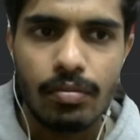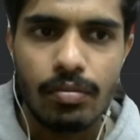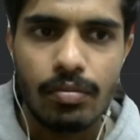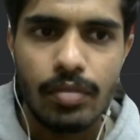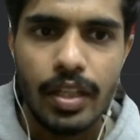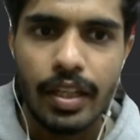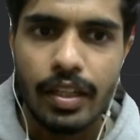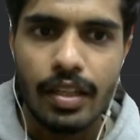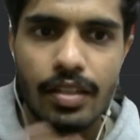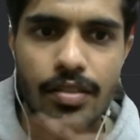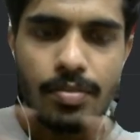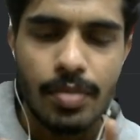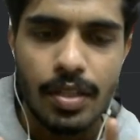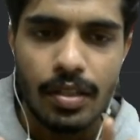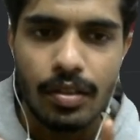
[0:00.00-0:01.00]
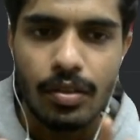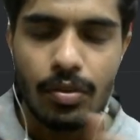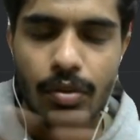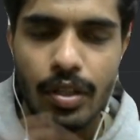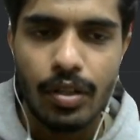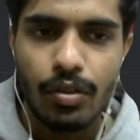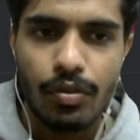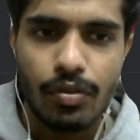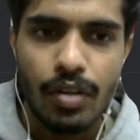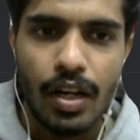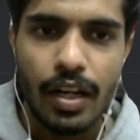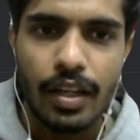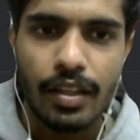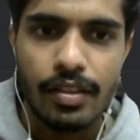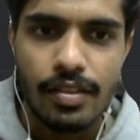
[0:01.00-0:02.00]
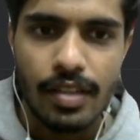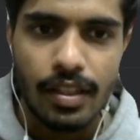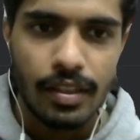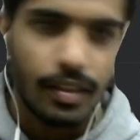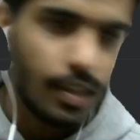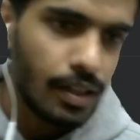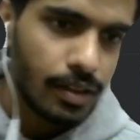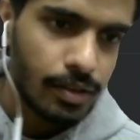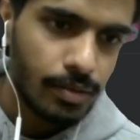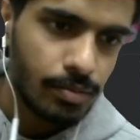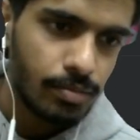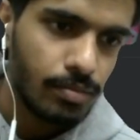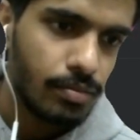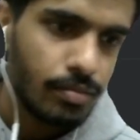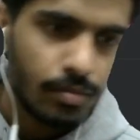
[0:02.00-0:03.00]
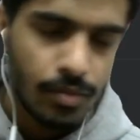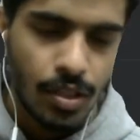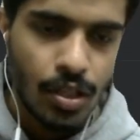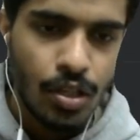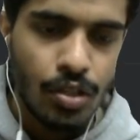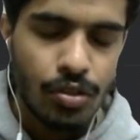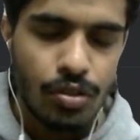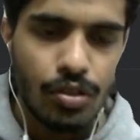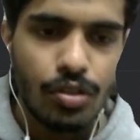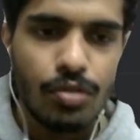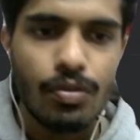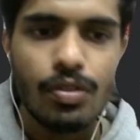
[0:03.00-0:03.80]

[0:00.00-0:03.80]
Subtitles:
data has been quite of high inside that. So this was